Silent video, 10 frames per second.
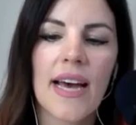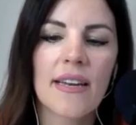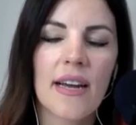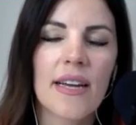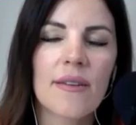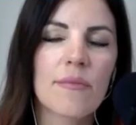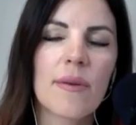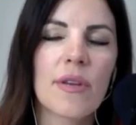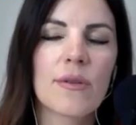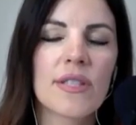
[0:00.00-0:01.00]
I
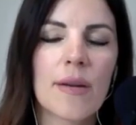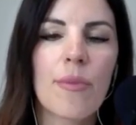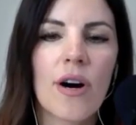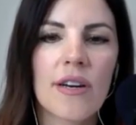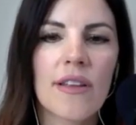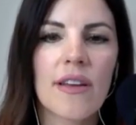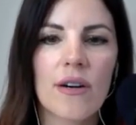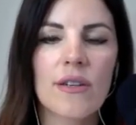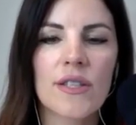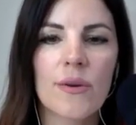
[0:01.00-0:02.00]
mean, you said part in
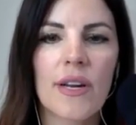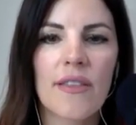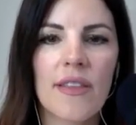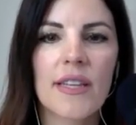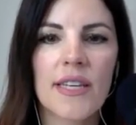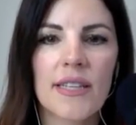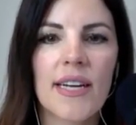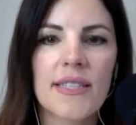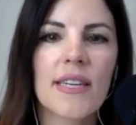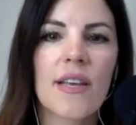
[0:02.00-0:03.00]
there also, and I think that
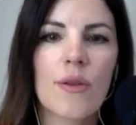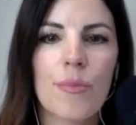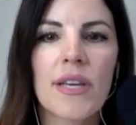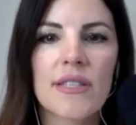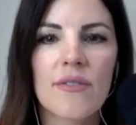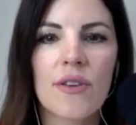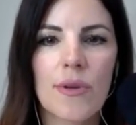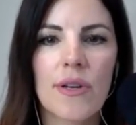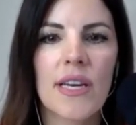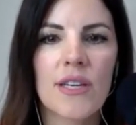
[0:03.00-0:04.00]
that's another piece of
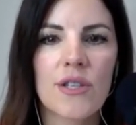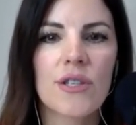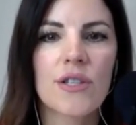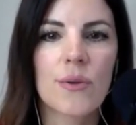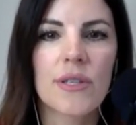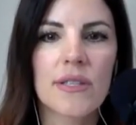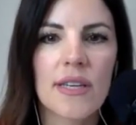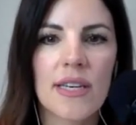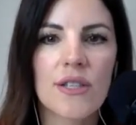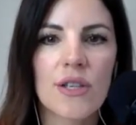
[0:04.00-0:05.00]
communication too,
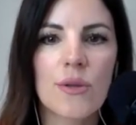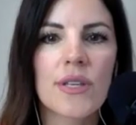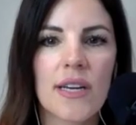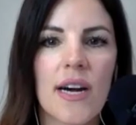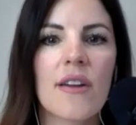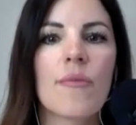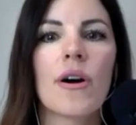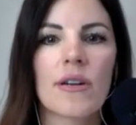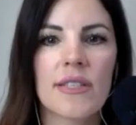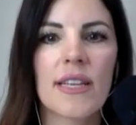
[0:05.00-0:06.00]
is using kind of
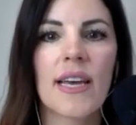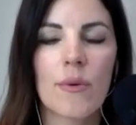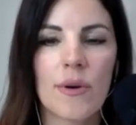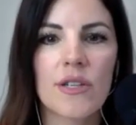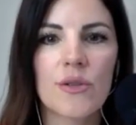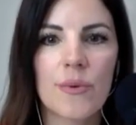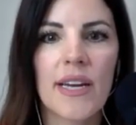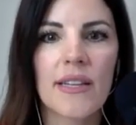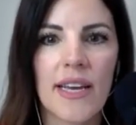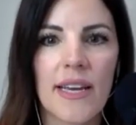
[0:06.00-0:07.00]
parts language,
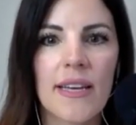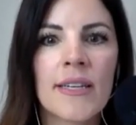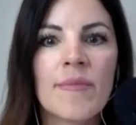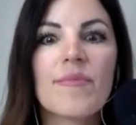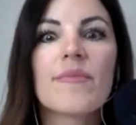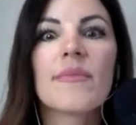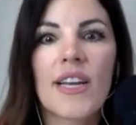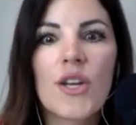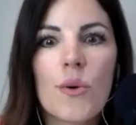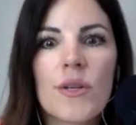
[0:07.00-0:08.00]
right? Like,
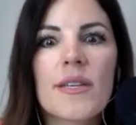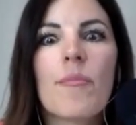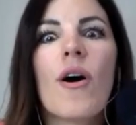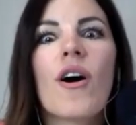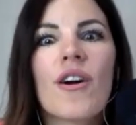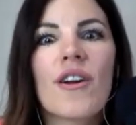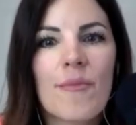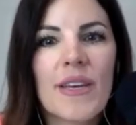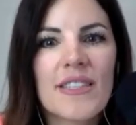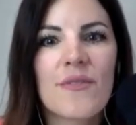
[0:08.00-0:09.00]
I notice a part
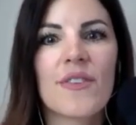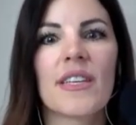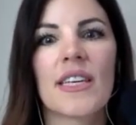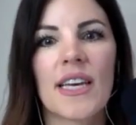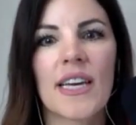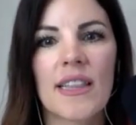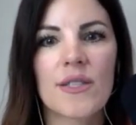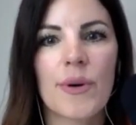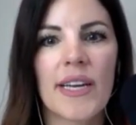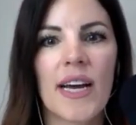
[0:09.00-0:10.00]
of me is feeling like
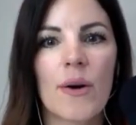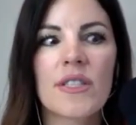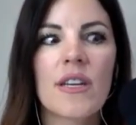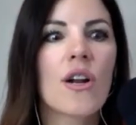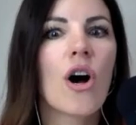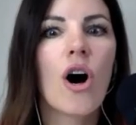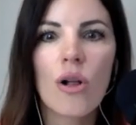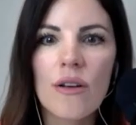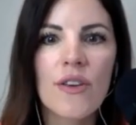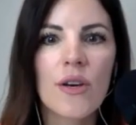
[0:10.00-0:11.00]
this right now. It's not
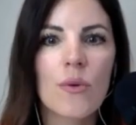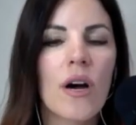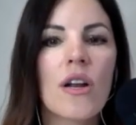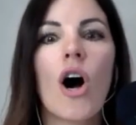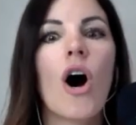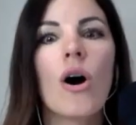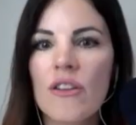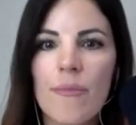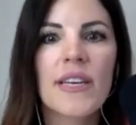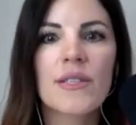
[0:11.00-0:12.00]
all of you, not
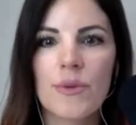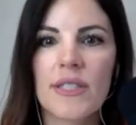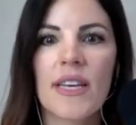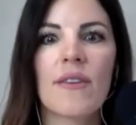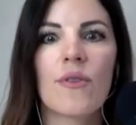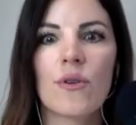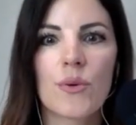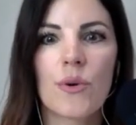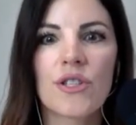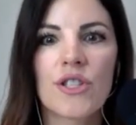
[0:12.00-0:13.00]
all of me is resentful
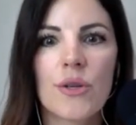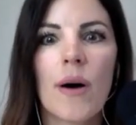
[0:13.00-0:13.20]
towards you.